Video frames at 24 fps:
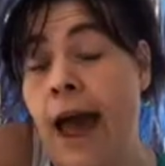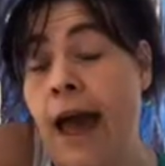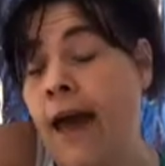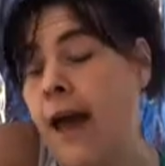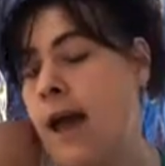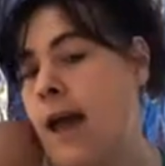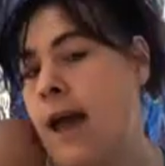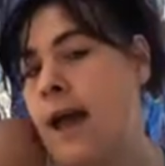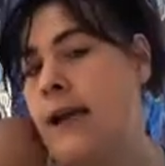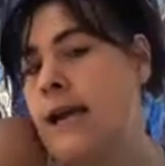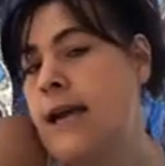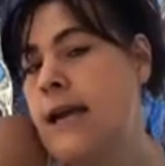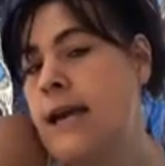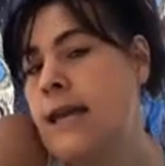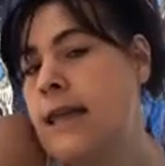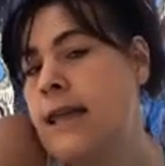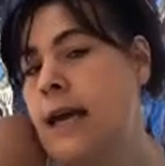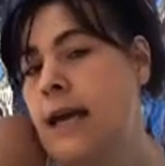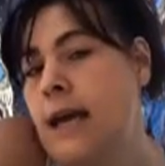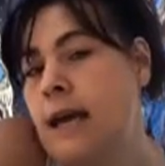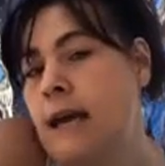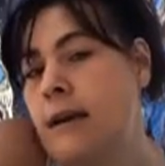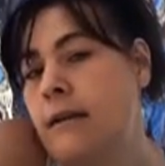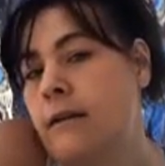
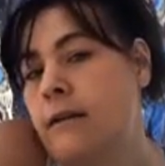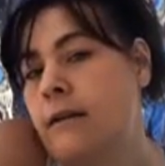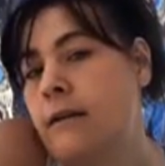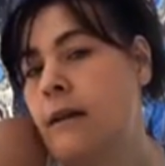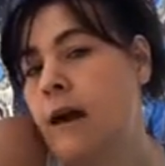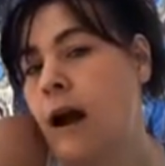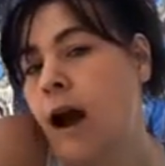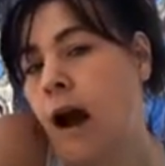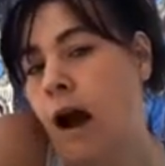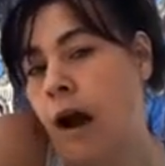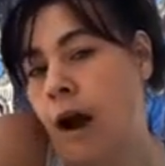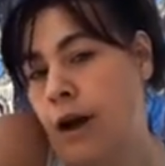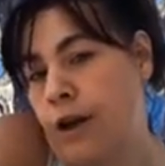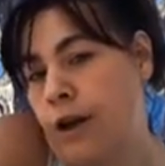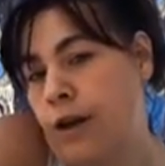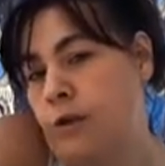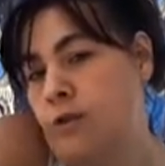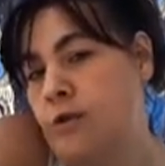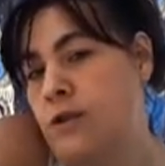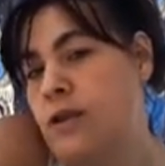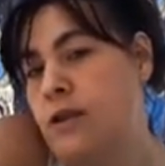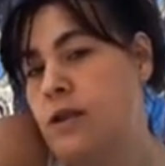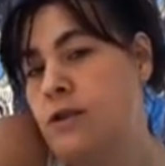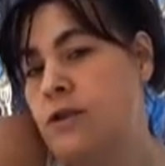anything? Are you
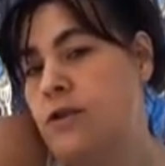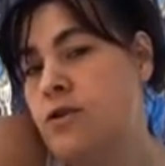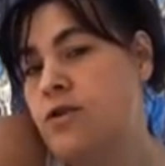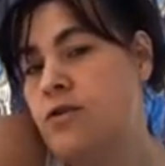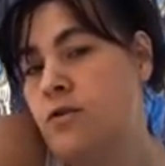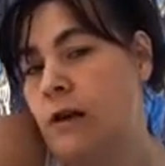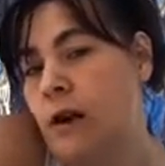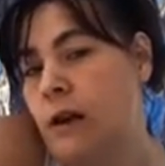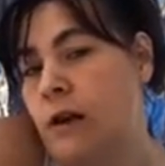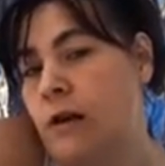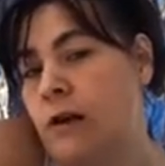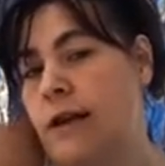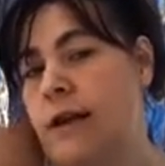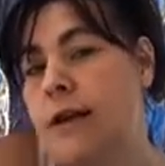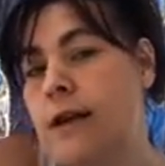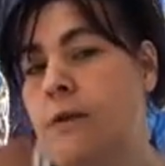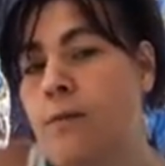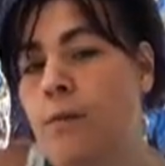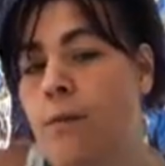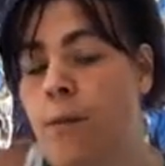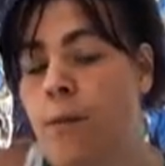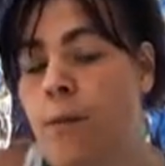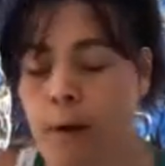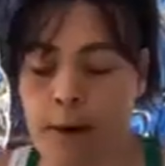still
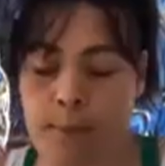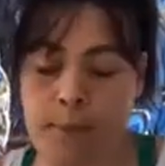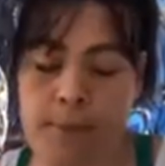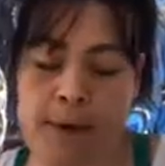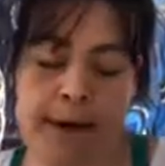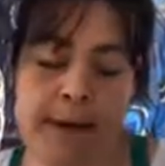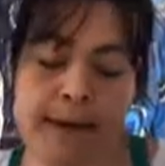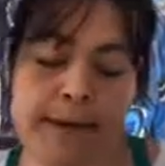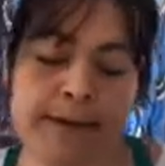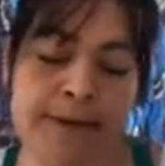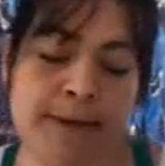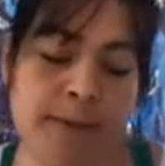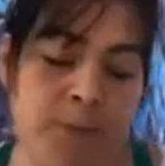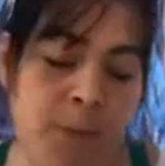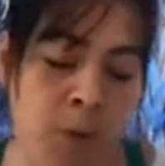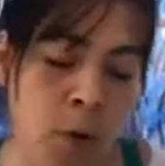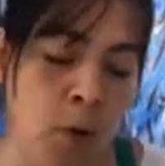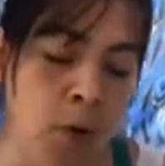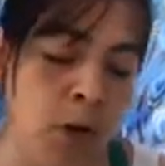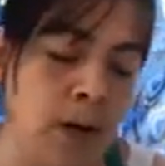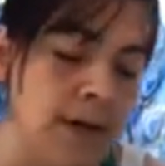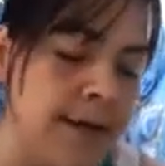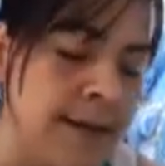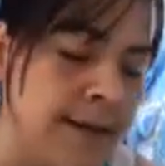struggling? Because
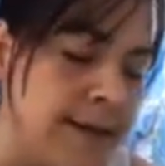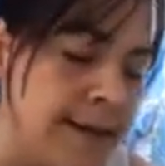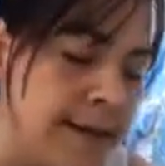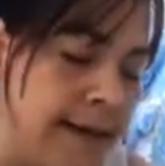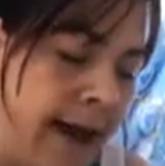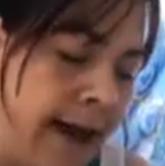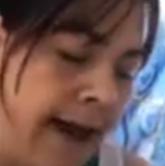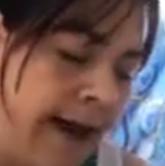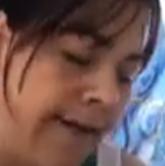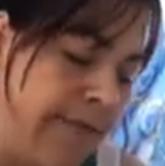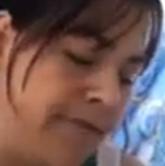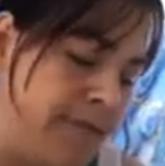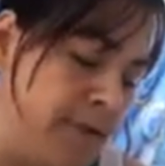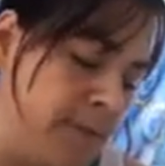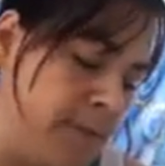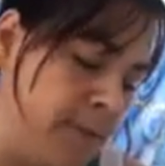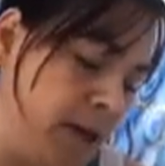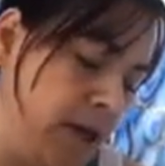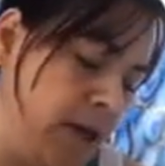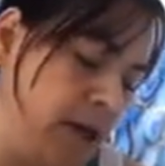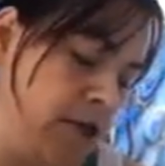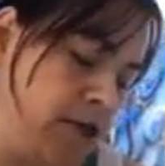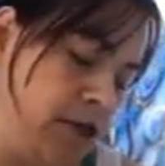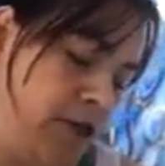support doesn't have to
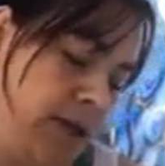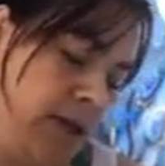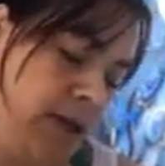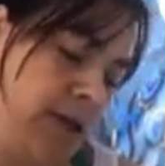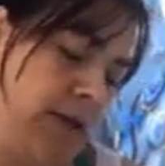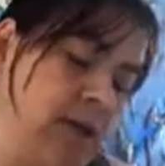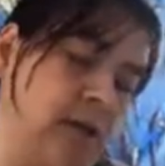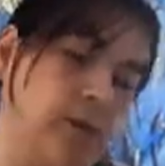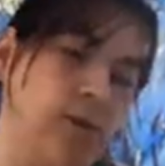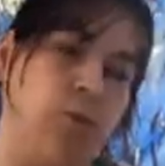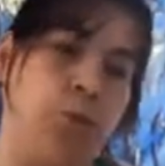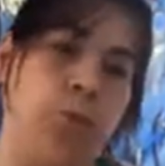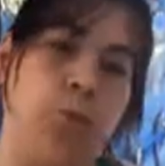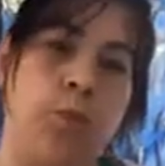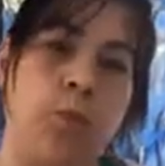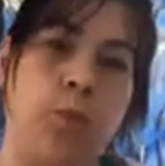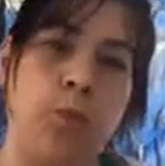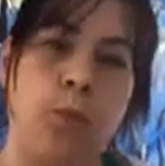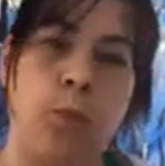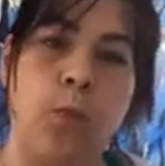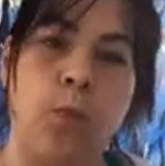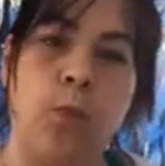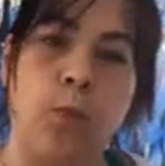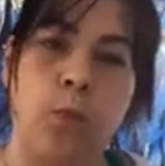be just
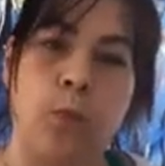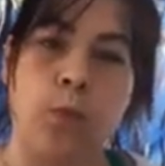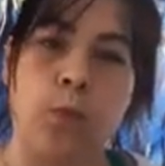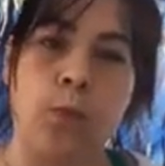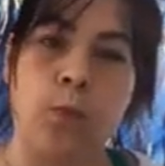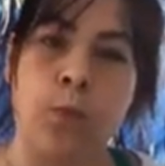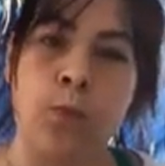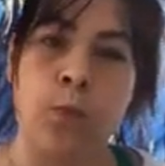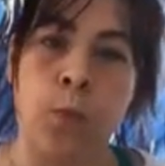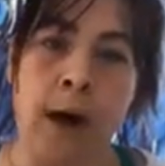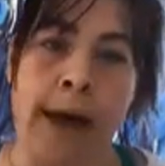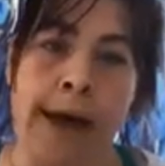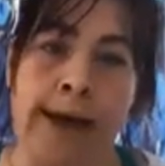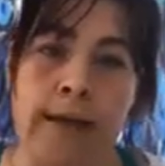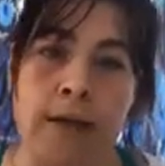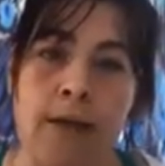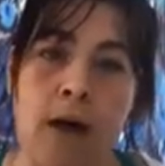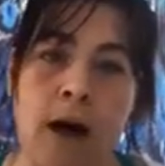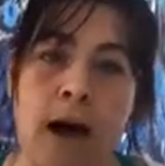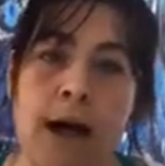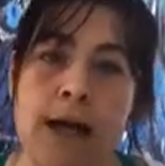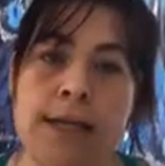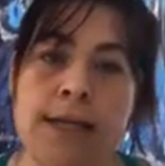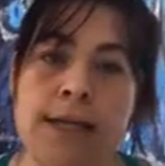weight
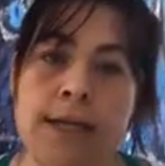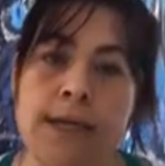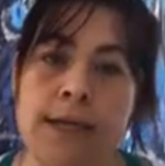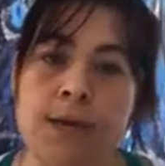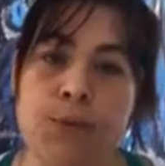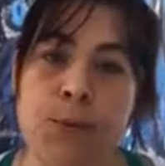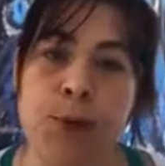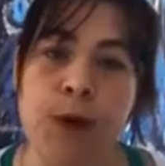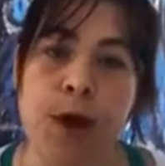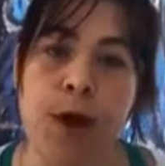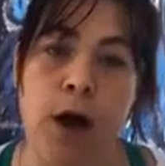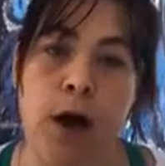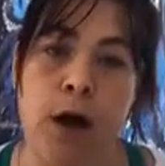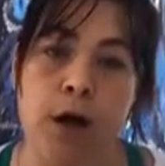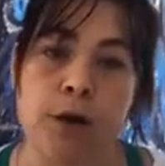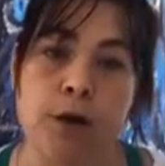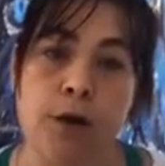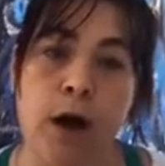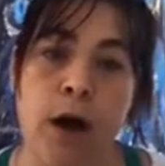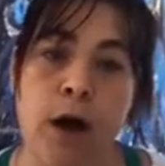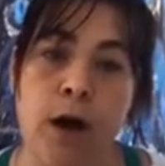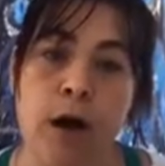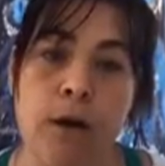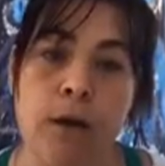loss, as we all
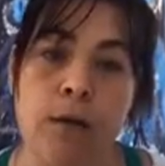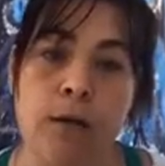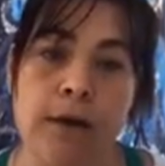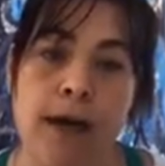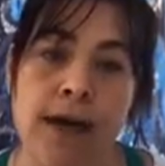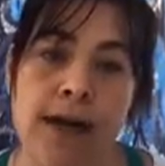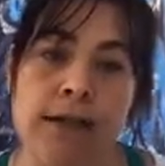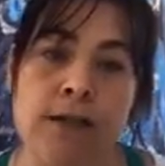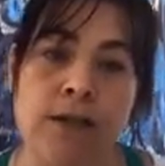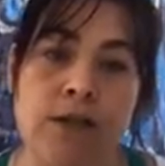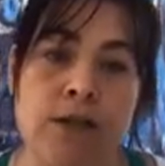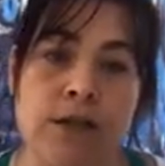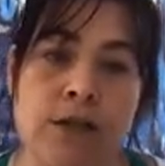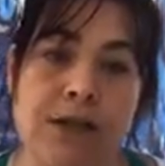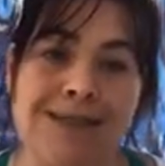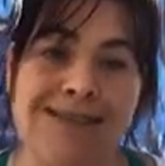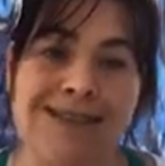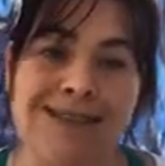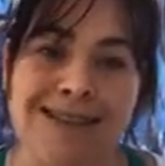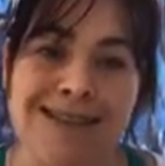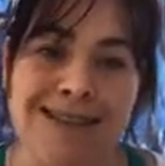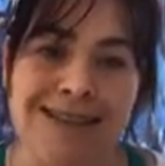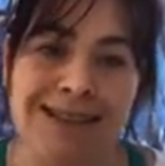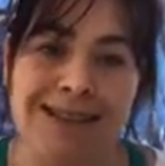know. That's
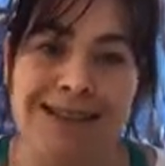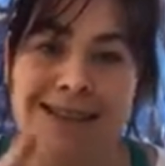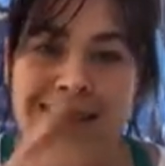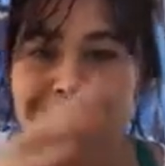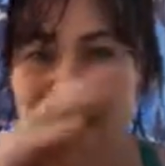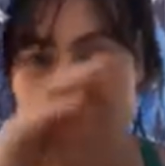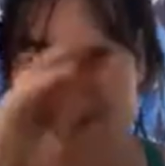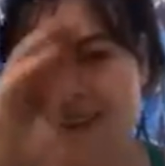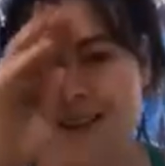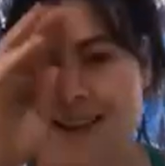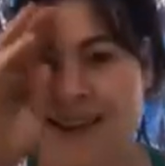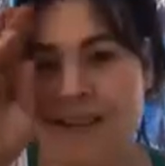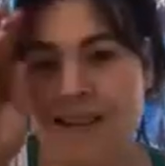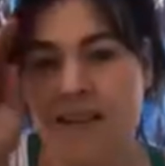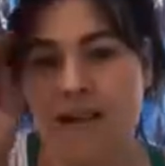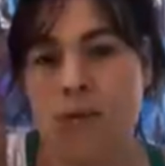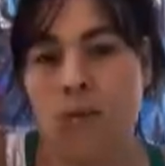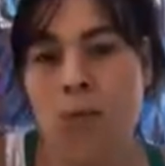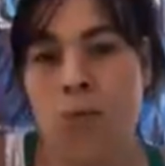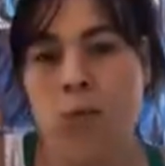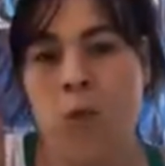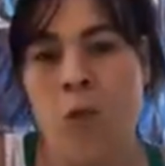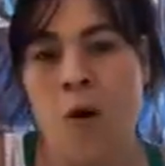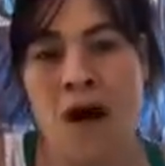just
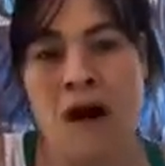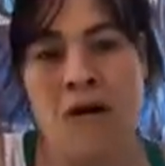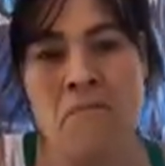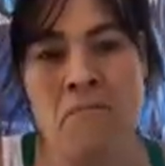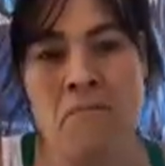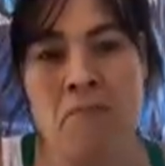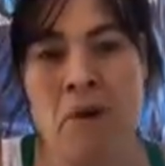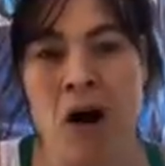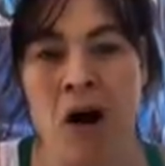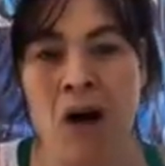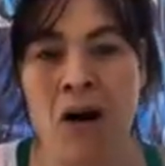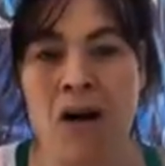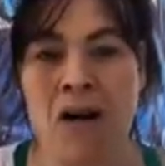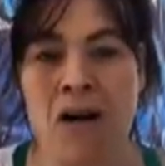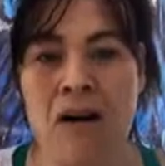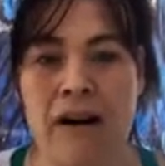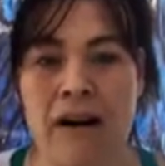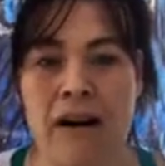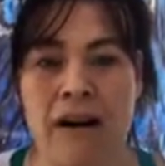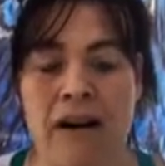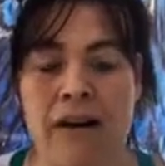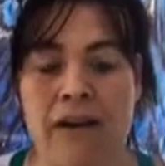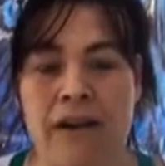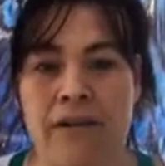one part
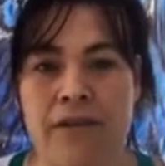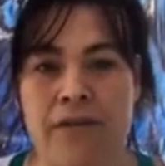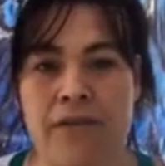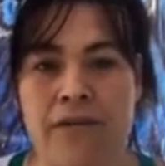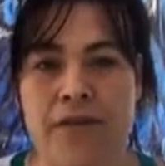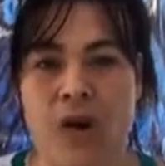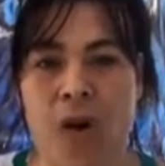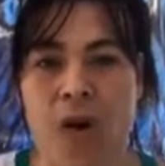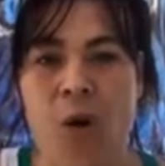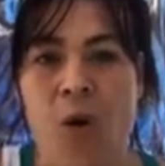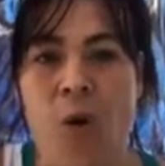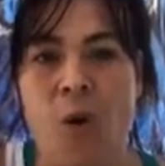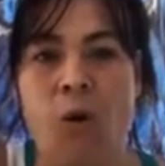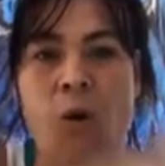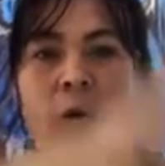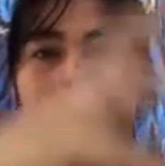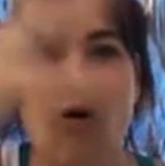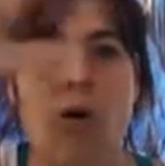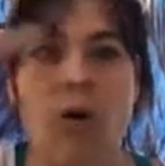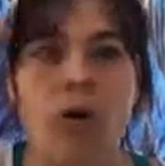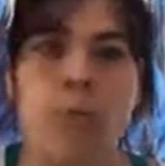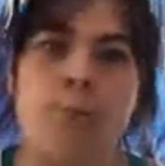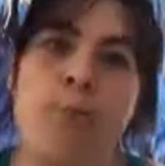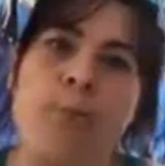of the
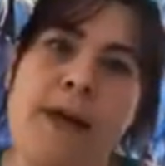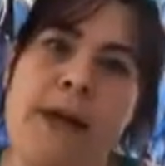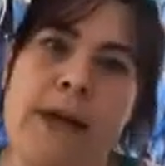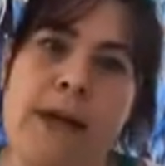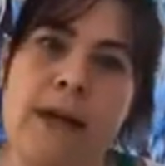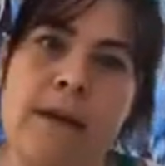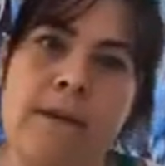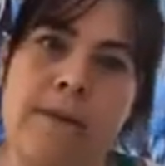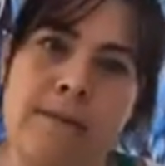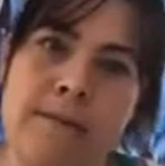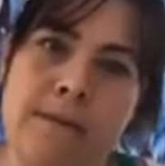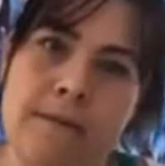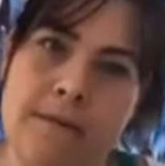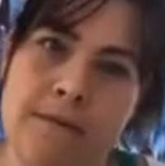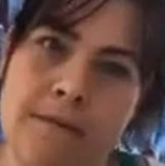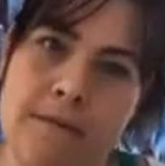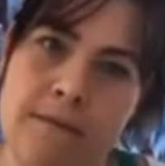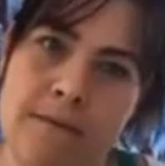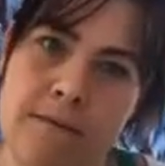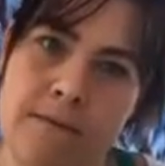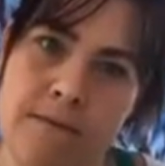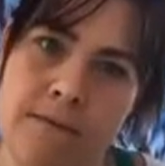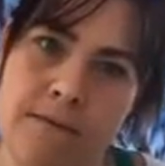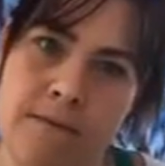whole big
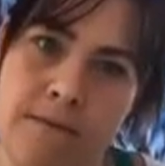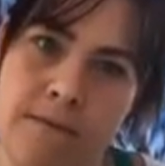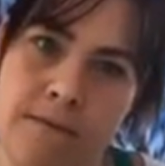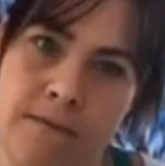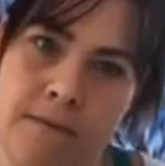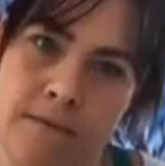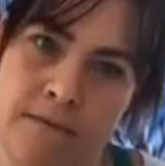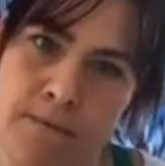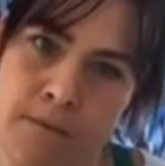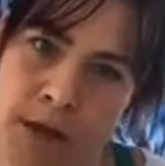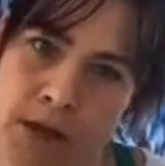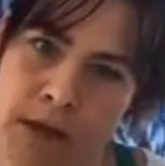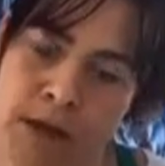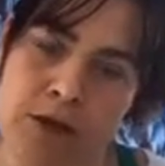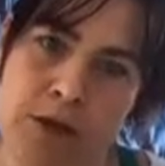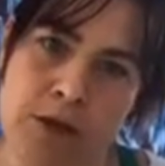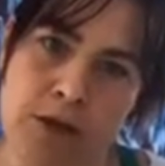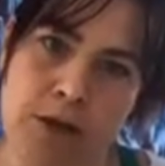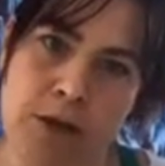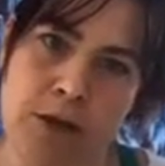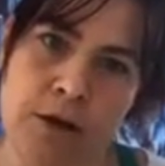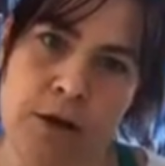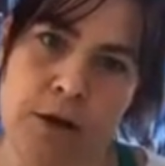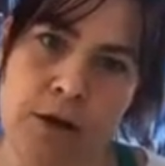
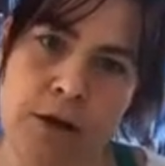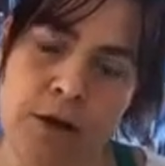picture.